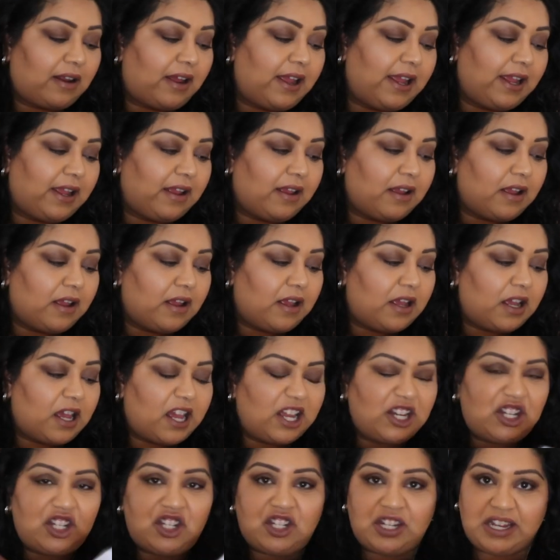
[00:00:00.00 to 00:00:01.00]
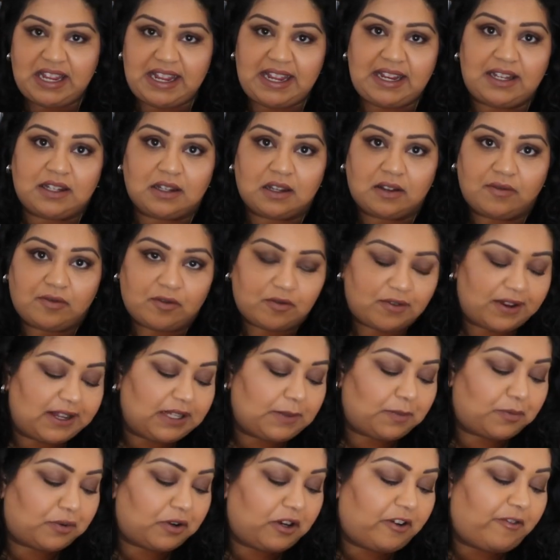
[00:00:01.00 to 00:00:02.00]
like a sheet of
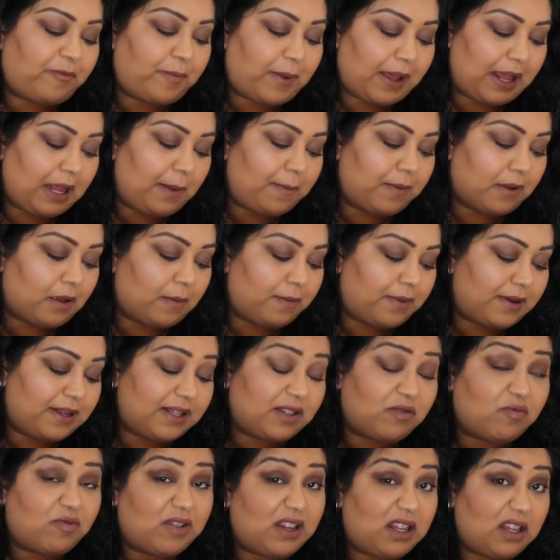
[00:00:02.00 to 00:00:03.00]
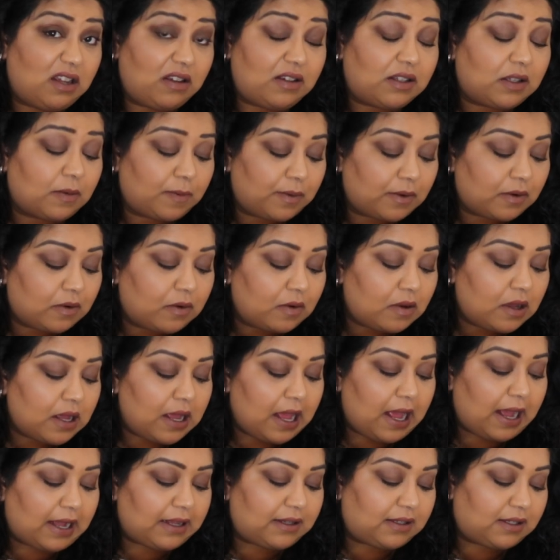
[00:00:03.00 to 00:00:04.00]
greaseproof paper, but it's reusable.
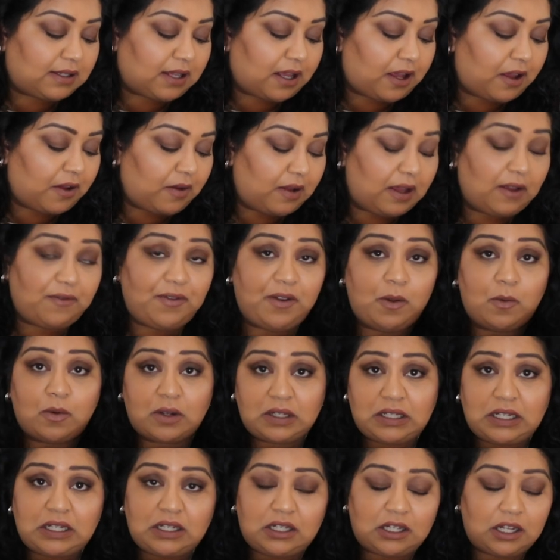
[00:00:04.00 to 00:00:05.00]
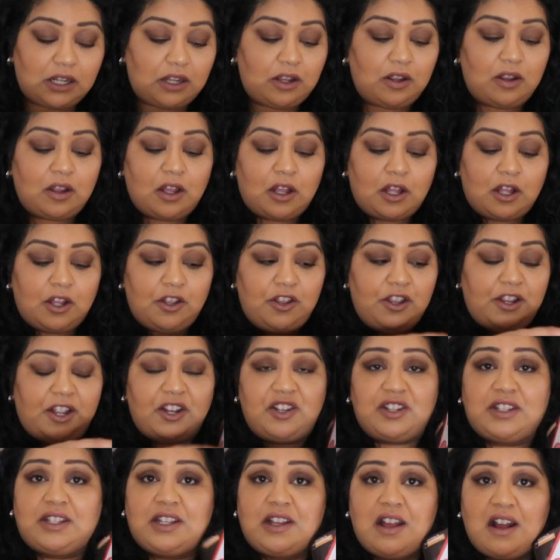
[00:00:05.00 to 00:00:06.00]
And so if you wanted to, you
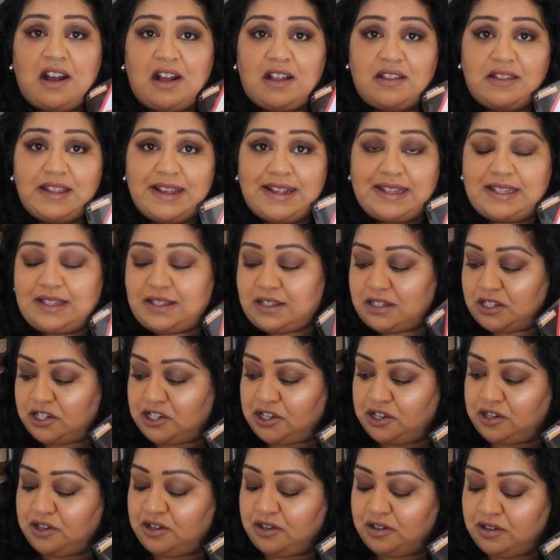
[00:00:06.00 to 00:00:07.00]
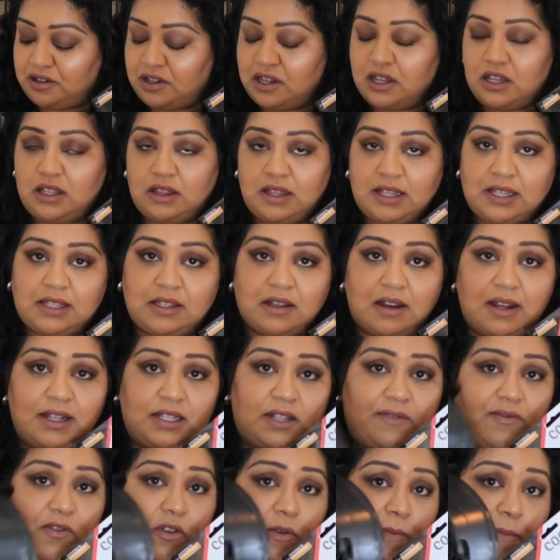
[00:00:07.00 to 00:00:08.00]
could just cut this to the
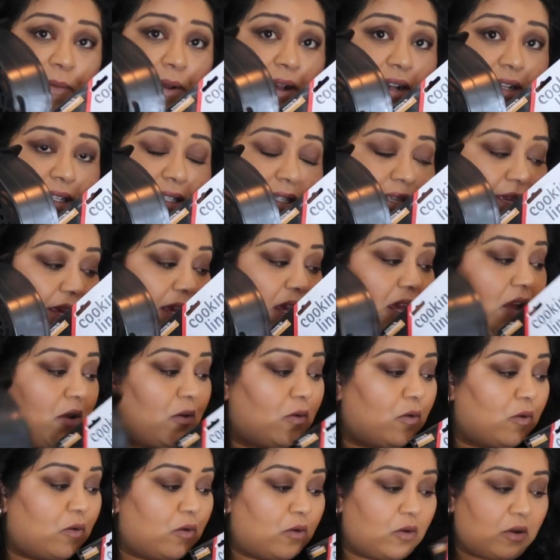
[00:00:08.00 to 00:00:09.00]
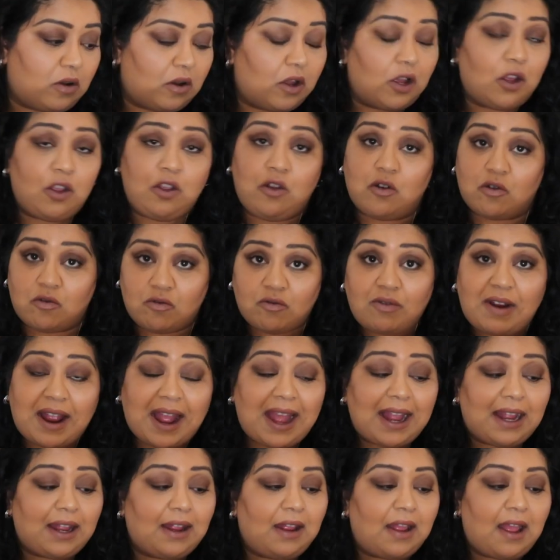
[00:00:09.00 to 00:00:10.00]
size of your basket or your
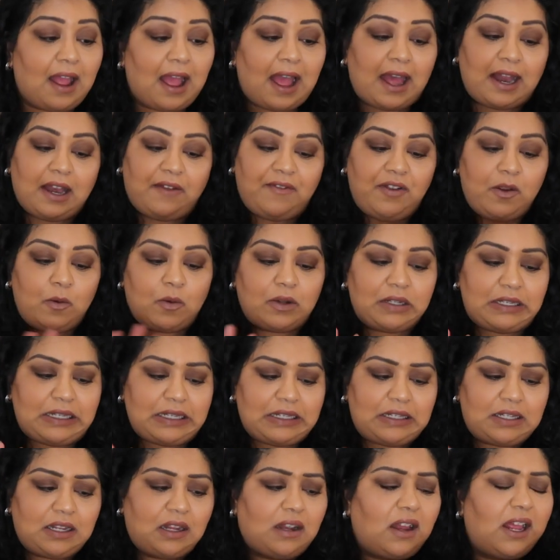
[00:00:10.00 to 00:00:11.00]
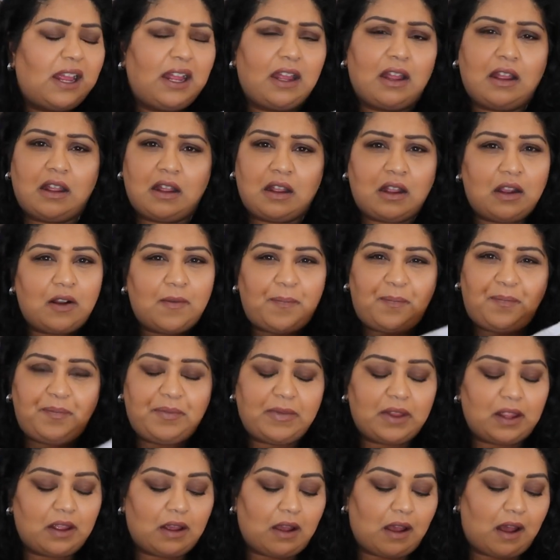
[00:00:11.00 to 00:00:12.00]
rack. And if you wanted to, like,
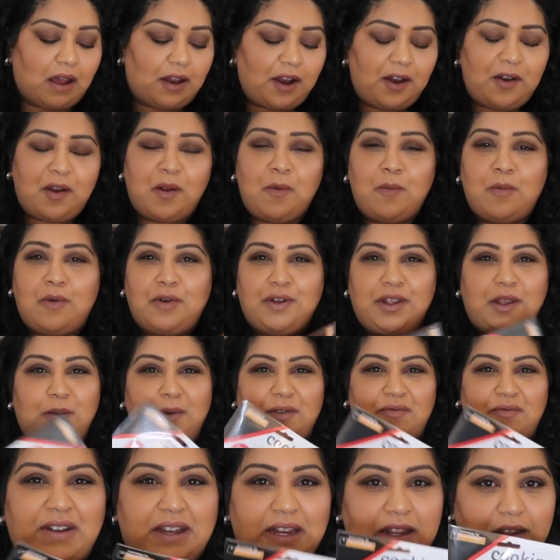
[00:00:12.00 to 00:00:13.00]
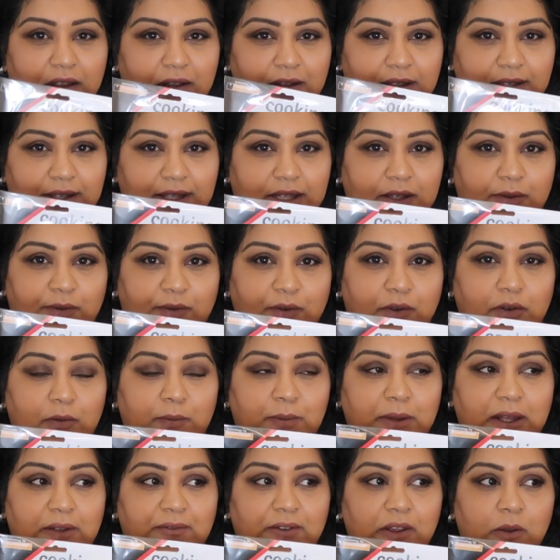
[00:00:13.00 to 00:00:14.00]
I don't know what you really use this for,
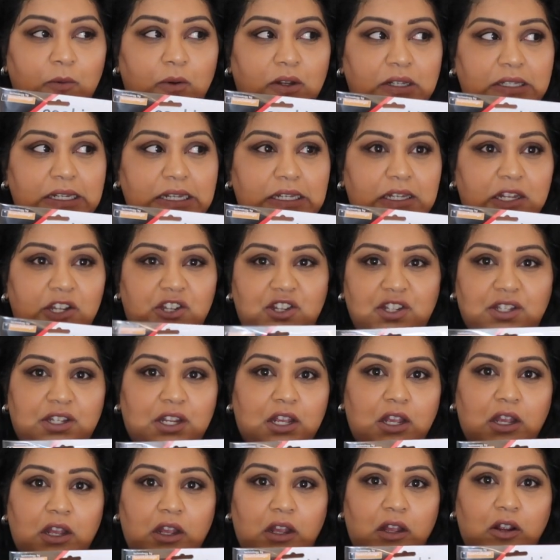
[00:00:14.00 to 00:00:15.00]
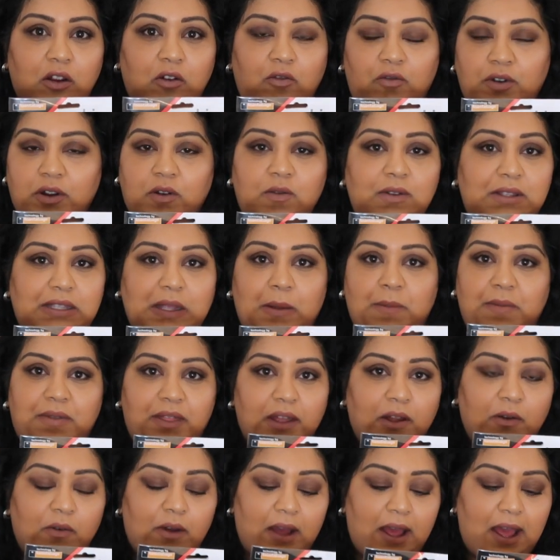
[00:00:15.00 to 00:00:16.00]
but if you wanted to just grill
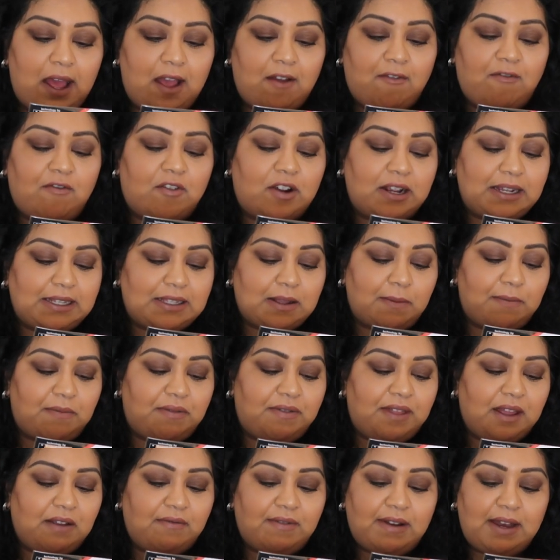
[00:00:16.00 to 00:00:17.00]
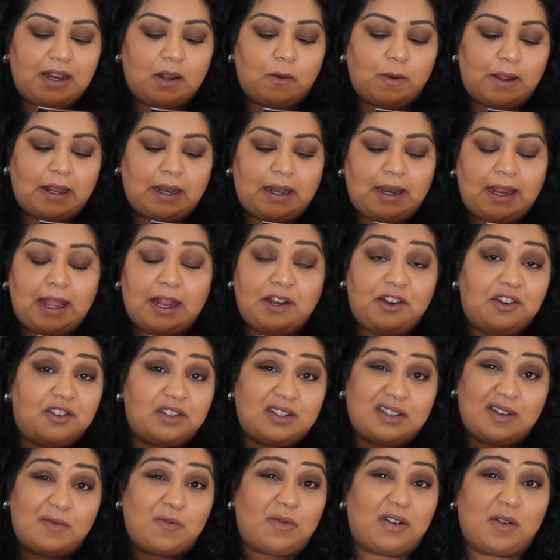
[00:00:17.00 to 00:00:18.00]
something or air fry something really quickly and you
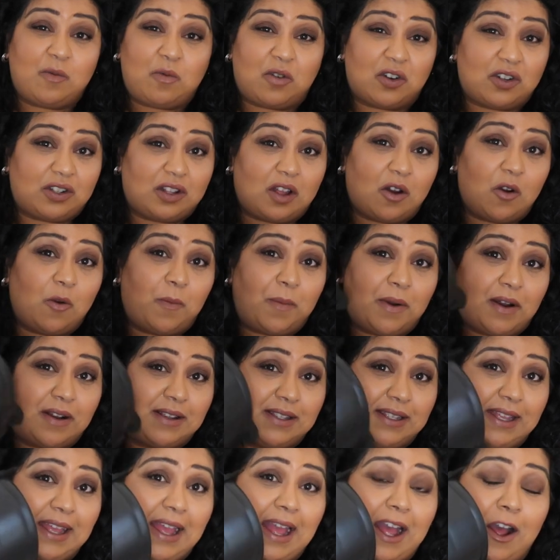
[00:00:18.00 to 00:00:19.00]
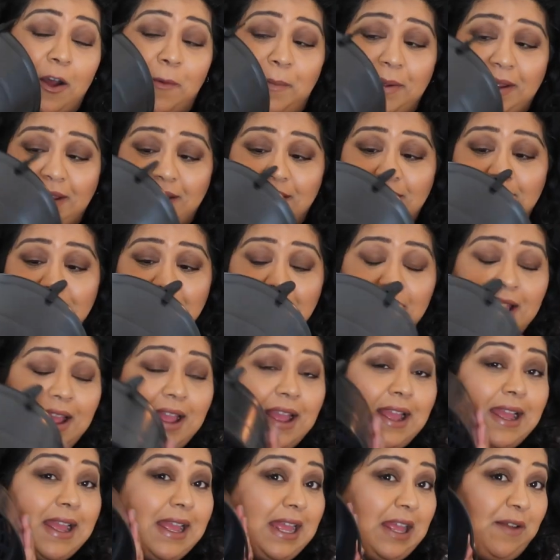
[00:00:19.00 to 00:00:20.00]
just didn't want to wash the whole basket out, because
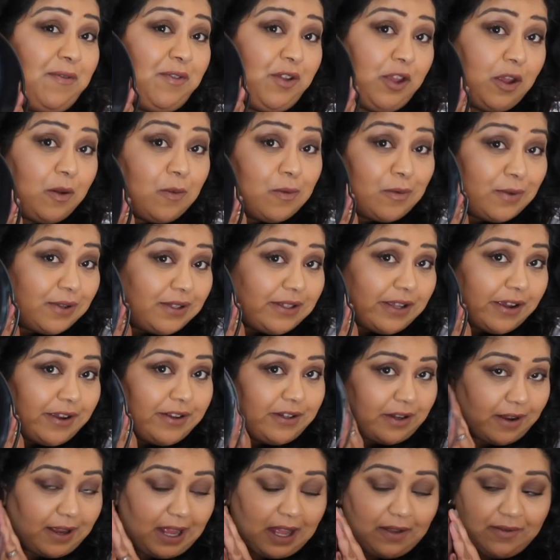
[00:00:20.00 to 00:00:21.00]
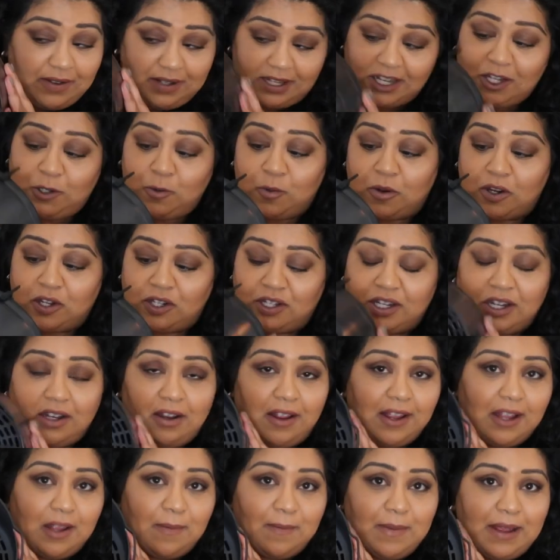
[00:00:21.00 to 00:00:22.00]
if you also don't have a dishwasher
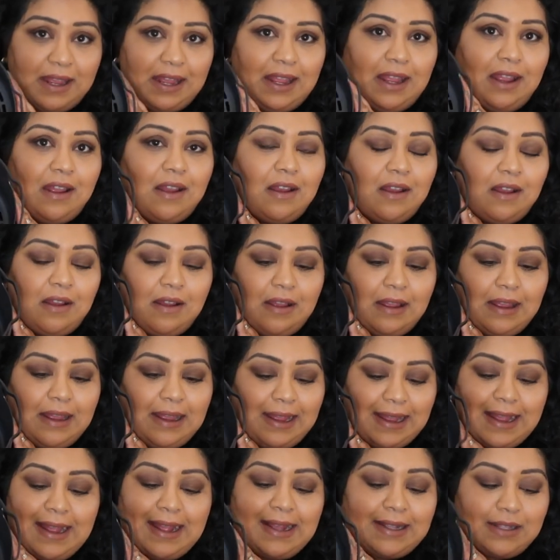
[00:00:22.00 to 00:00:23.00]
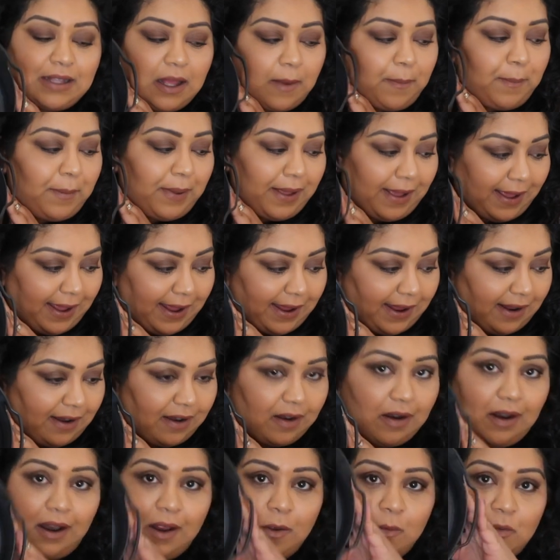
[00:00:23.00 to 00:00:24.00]
like me, it is a
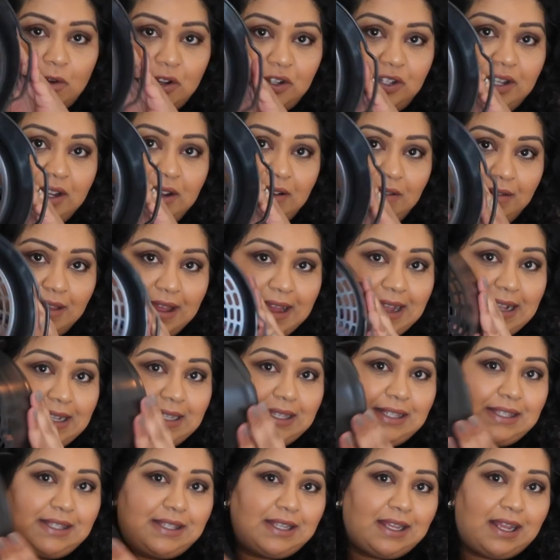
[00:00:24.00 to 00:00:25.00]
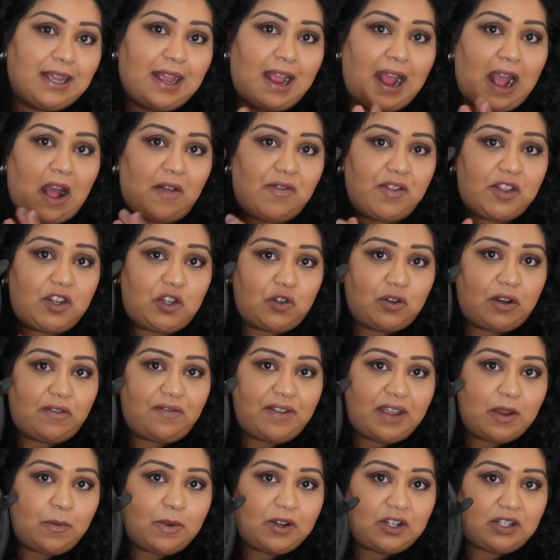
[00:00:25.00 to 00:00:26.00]
pain, like washing this and the
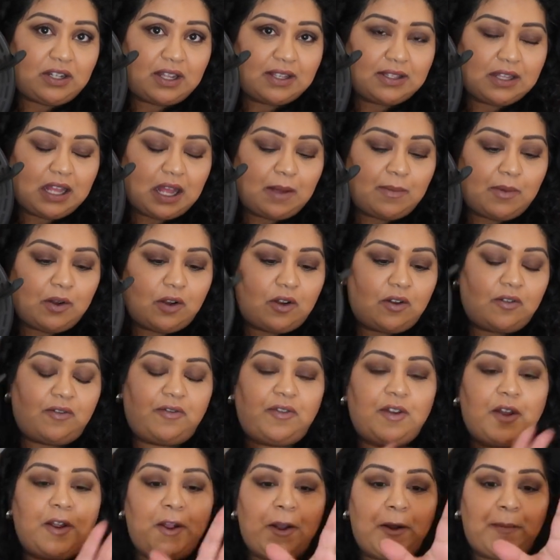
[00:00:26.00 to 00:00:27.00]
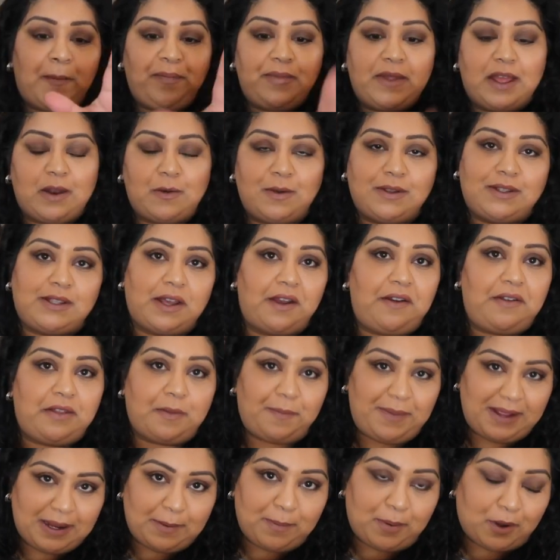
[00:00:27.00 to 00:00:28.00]
trivet, which does come off, and also
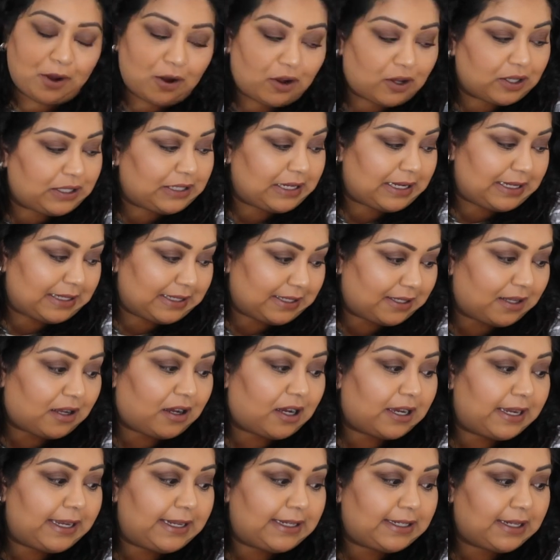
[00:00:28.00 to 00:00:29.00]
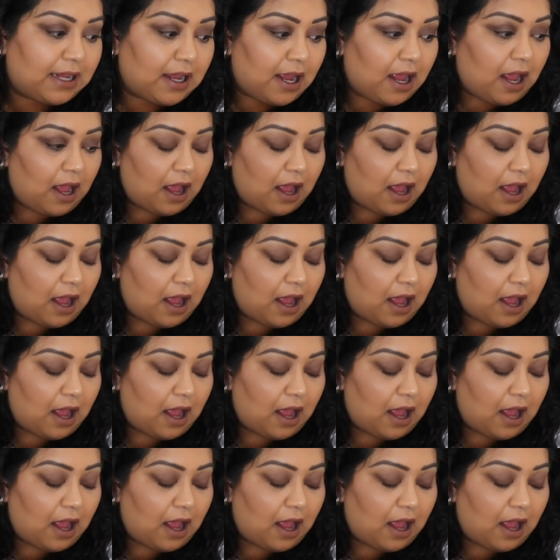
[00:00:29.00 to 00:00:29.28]
the big pot inside.